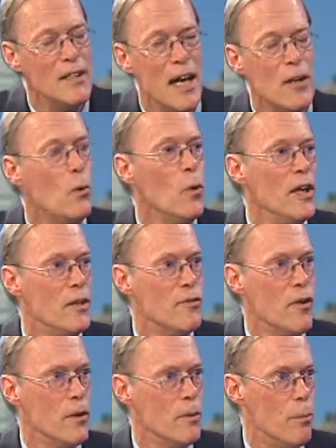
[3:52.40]
Day of the week is
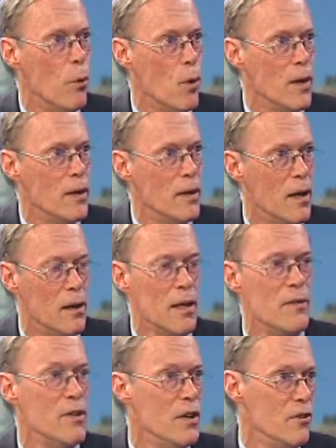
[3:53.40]
very important. I'll
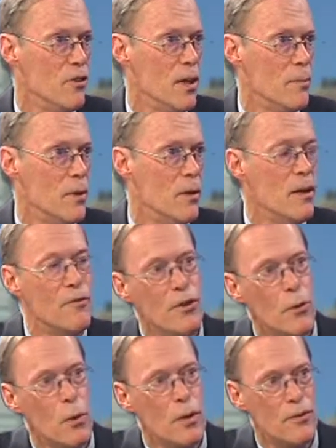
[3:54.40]
give you an example. If
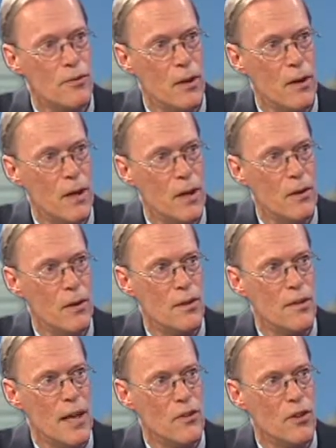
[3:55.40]
you were to fly
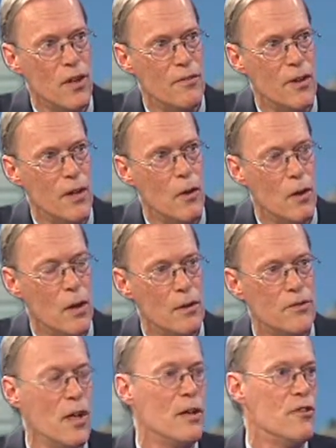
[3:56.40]
on Thanksgiving,
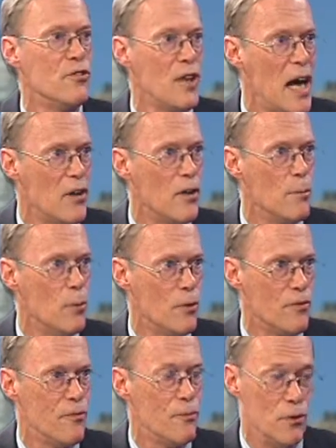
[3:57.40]
on, say the Saturday
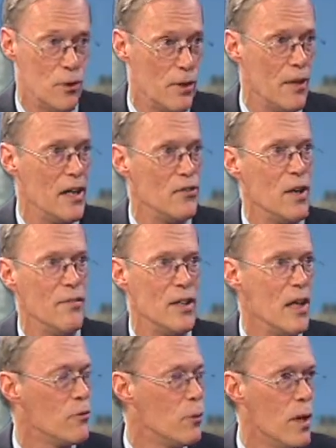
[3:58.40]
before
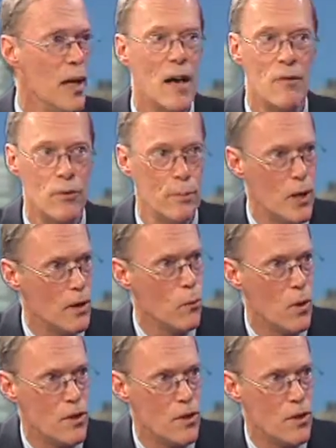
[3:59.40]
Thanksgiving, that's when everybody